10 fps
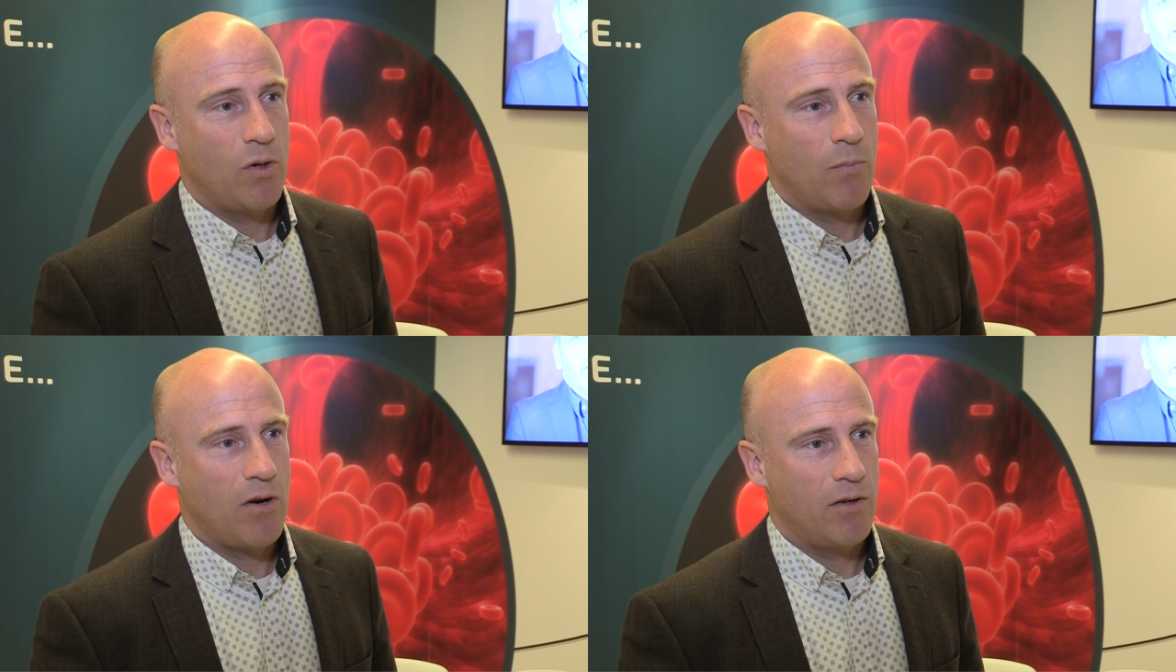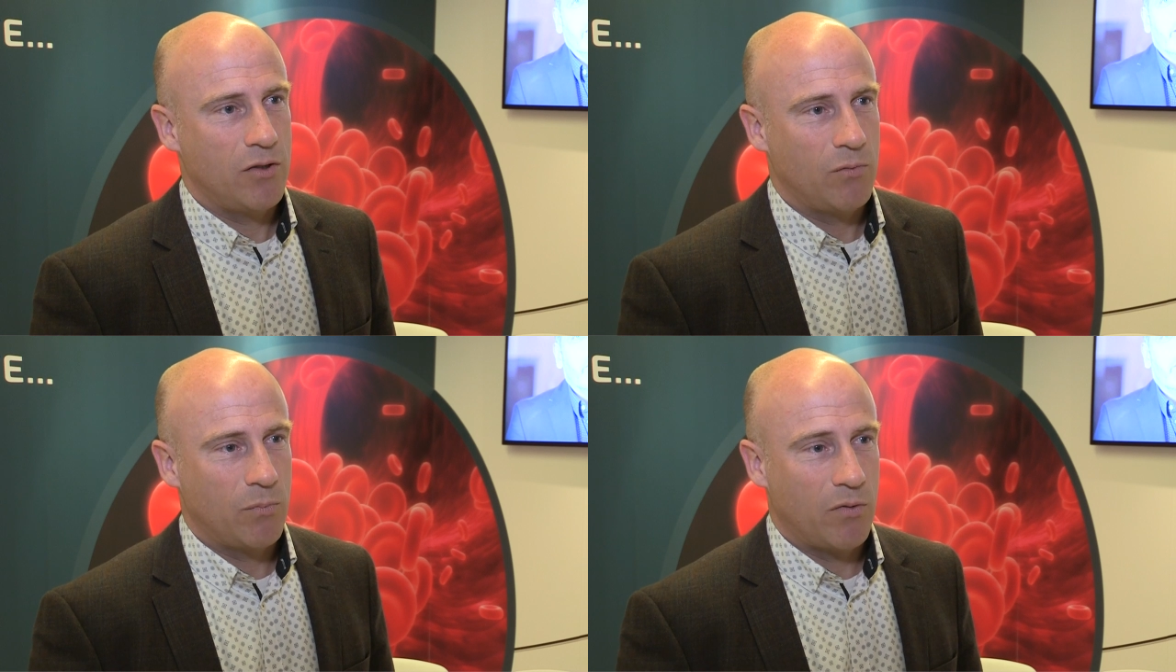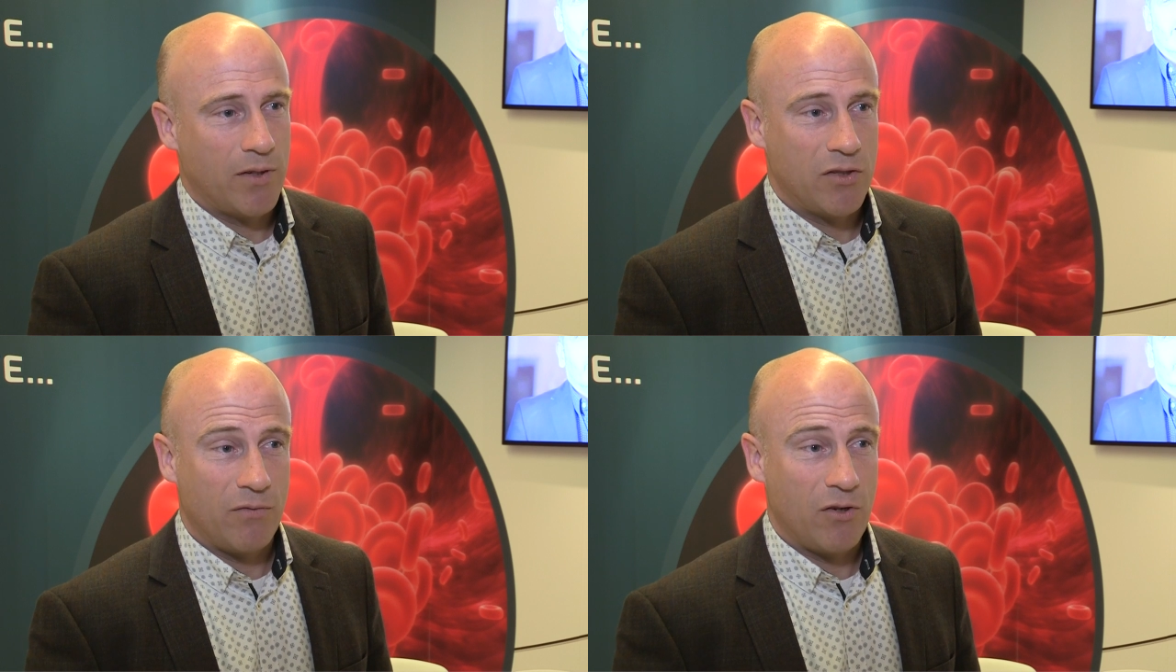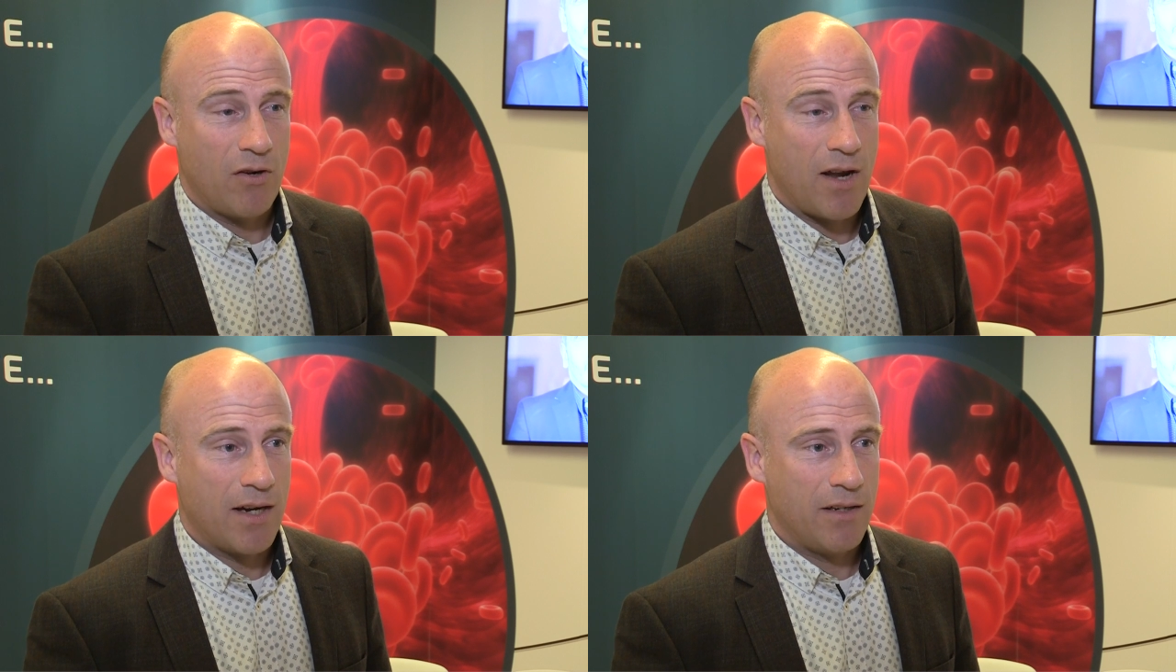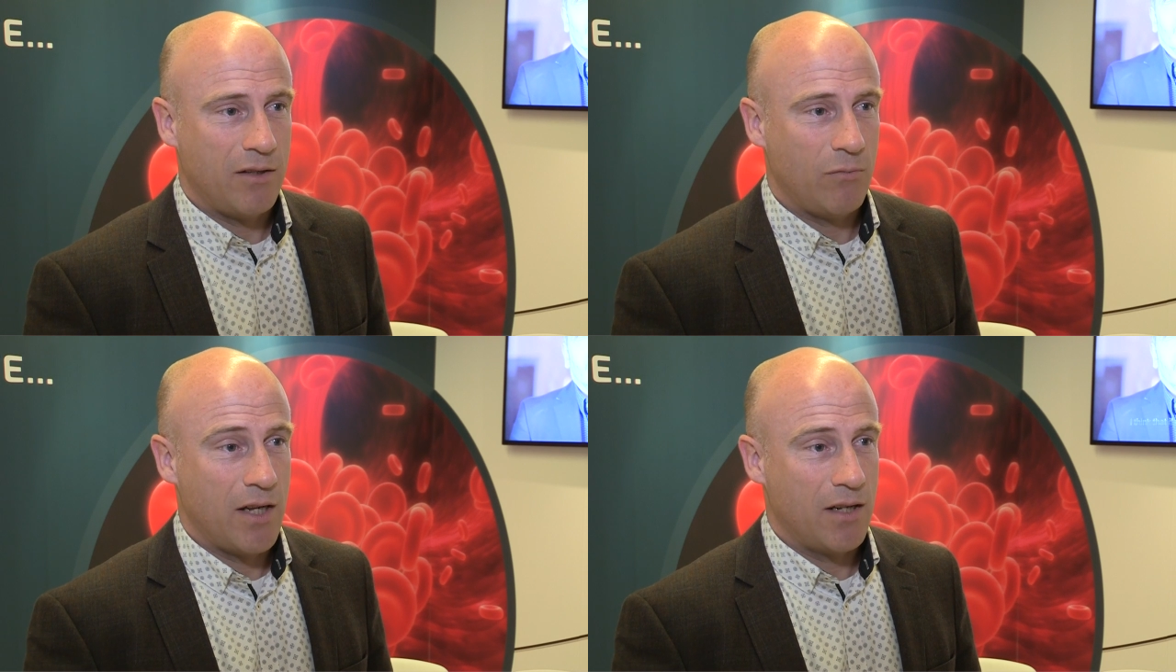we partnered with Professor Werner Hacke
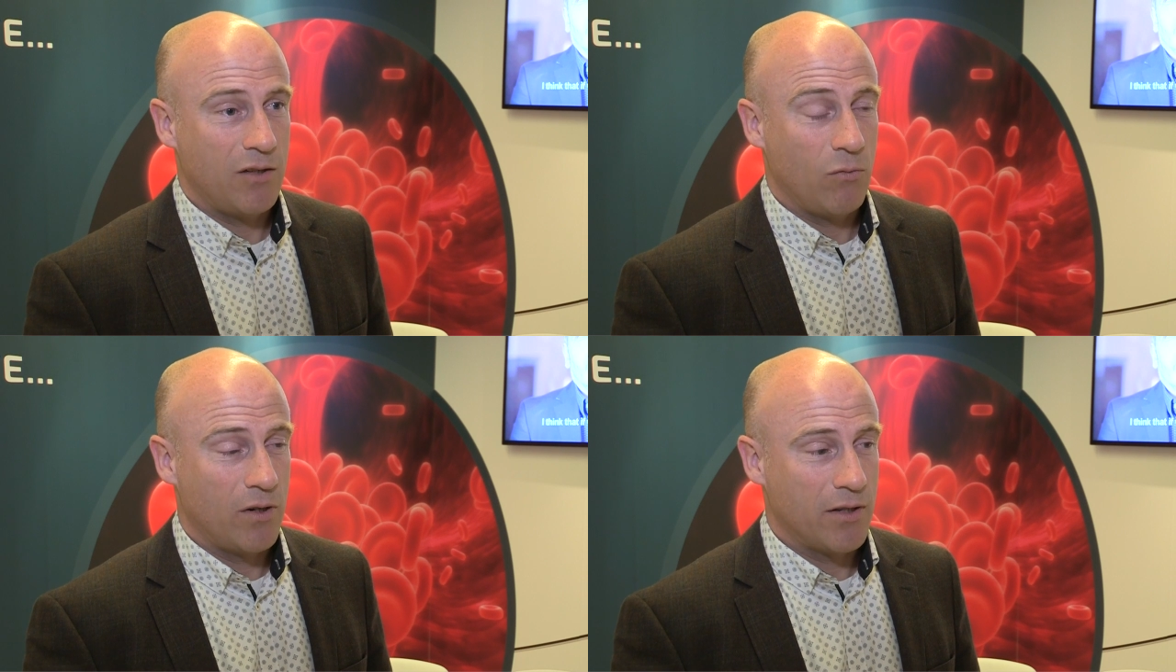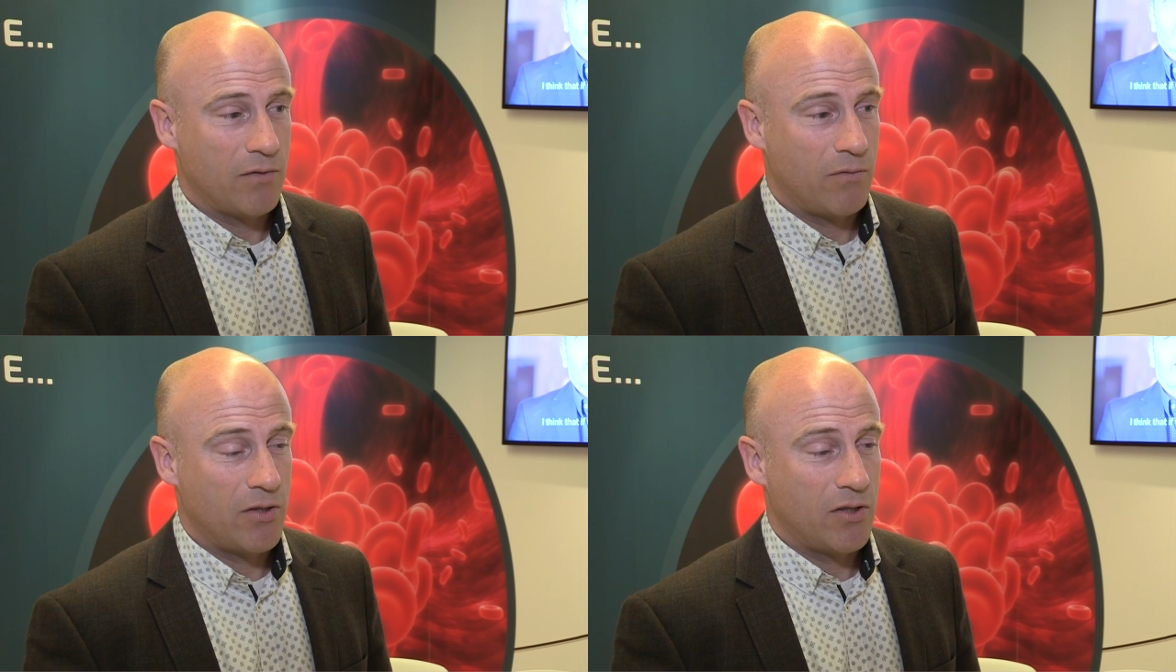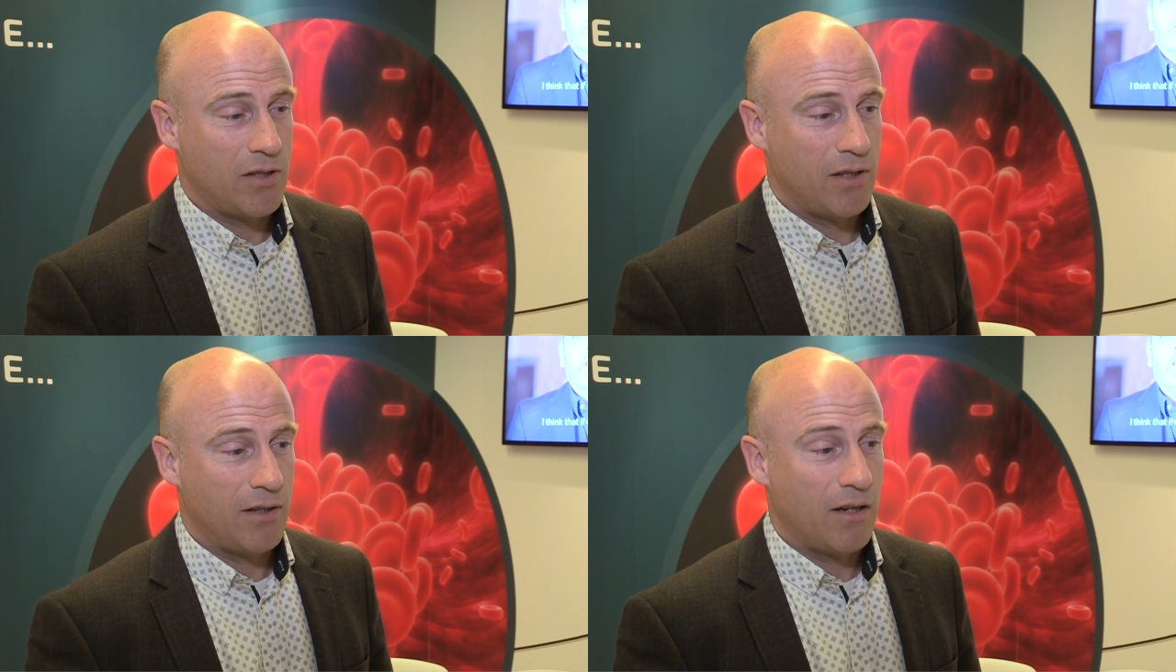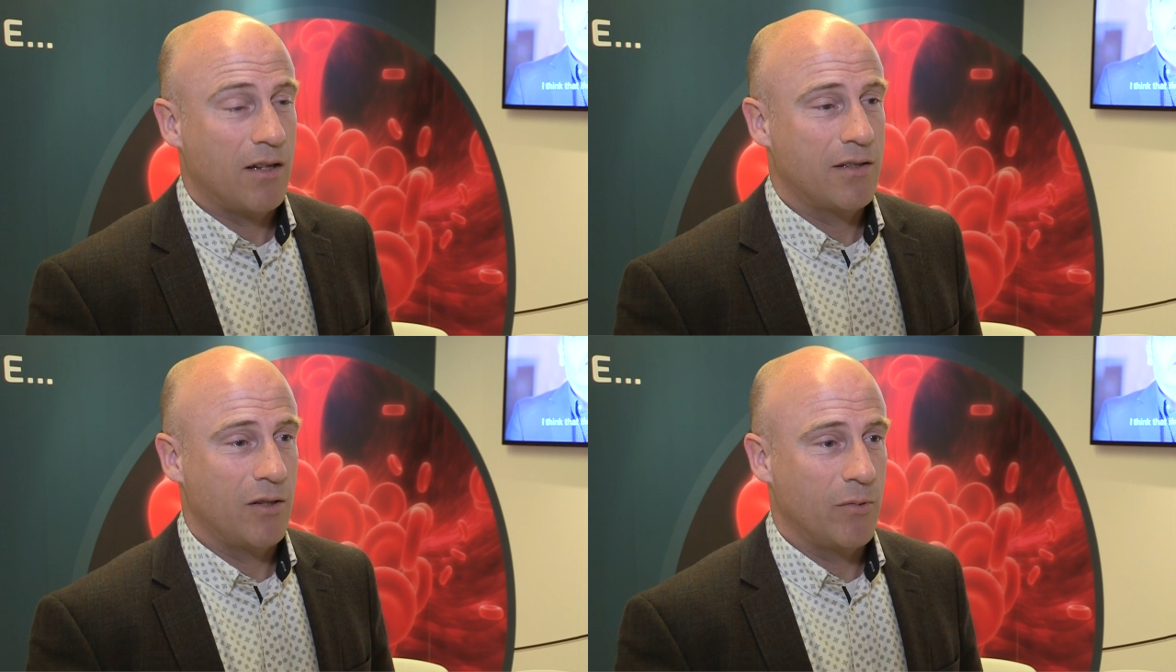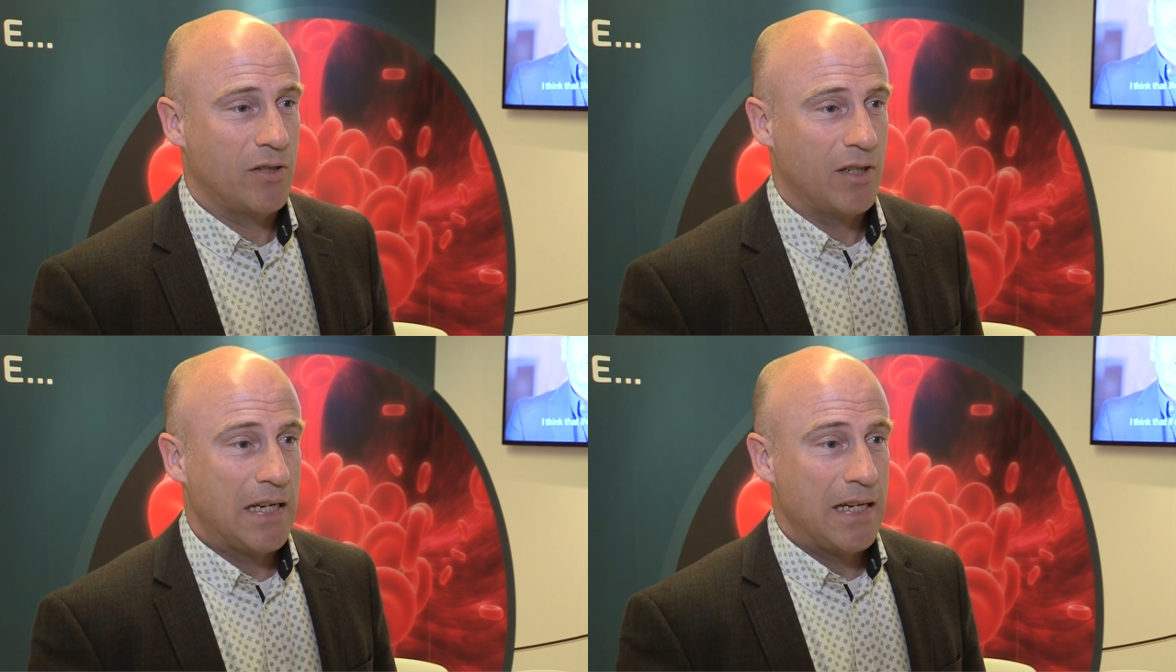and we held the world's first uh, clot summit